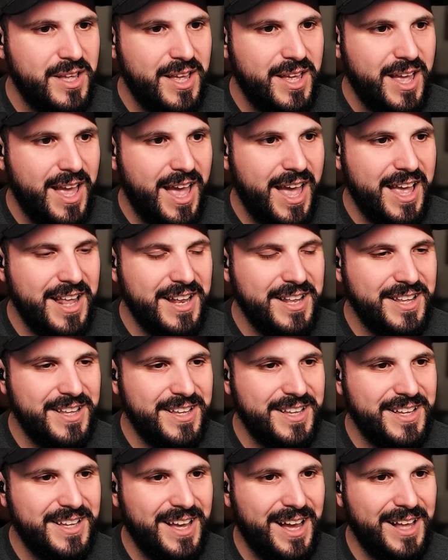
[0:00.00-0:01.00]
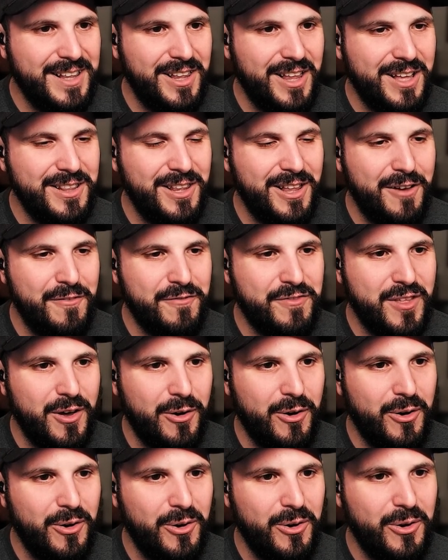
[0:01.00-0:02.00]
and I love the
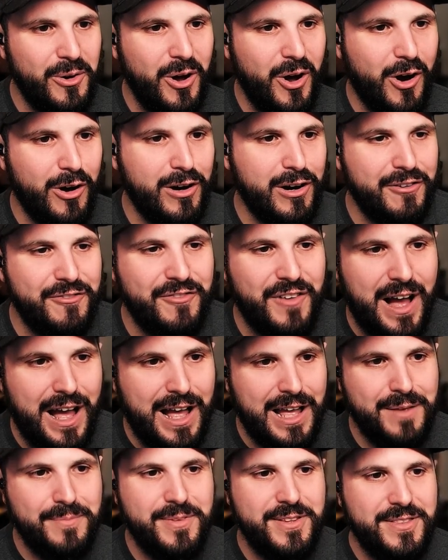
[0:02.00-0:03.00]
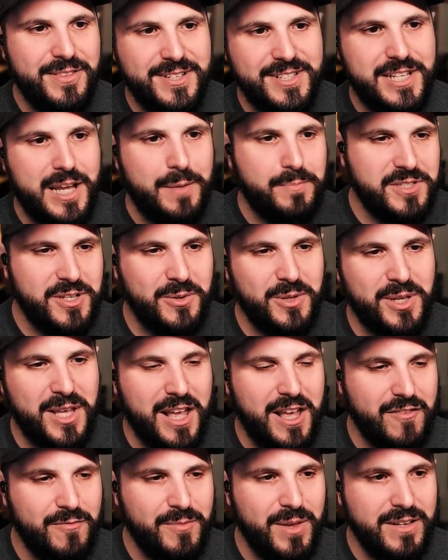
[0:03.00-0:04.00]
whole horror vibe this episode
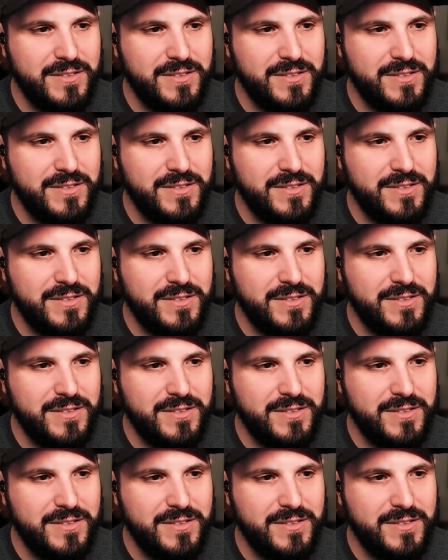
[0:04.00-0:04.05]
gave me.